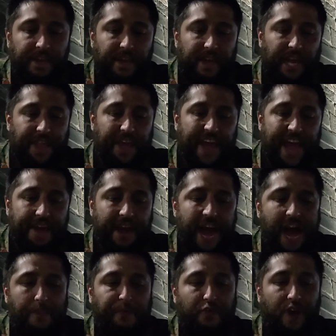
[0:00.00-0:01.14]
and they had an
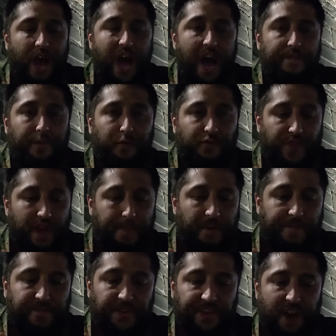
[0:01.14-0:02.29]
option offered to them
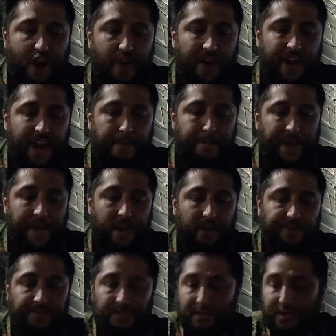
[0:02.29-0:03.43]
of tRNA
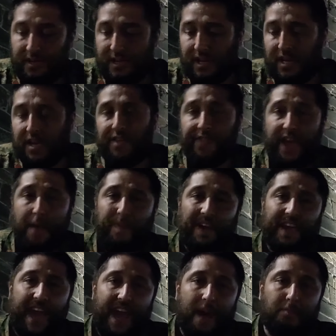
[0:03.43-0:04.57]
pills. They
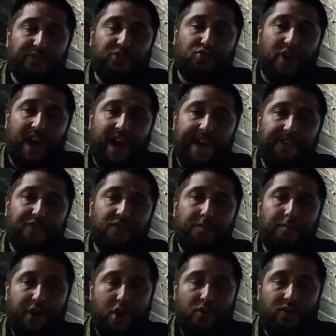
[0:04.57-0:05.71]
became strange
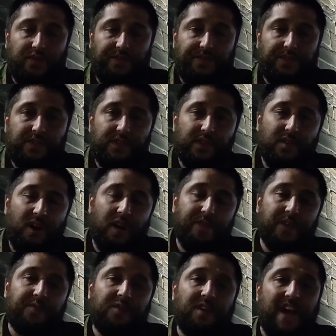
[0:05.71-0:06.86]
mutants of
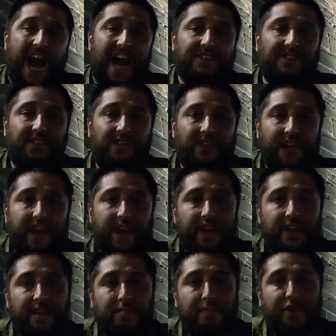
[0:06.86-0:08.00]
this constantly
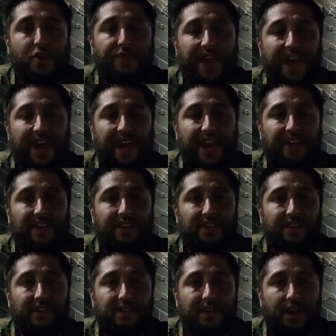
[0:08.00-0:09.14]
mutating
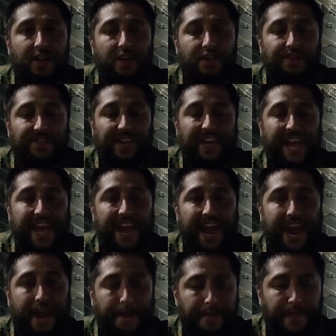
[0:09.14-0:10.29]

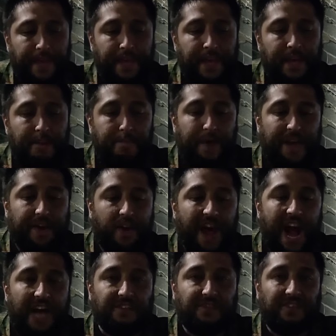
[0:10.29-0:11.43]
DNA by their
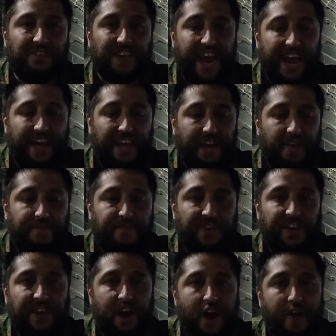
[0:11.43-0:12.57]
constant taking of
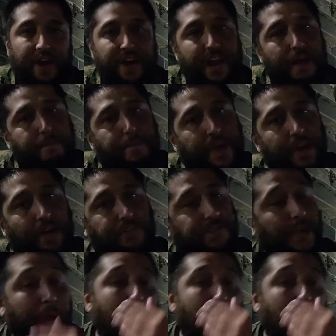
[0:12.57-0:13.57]
tRNA pills,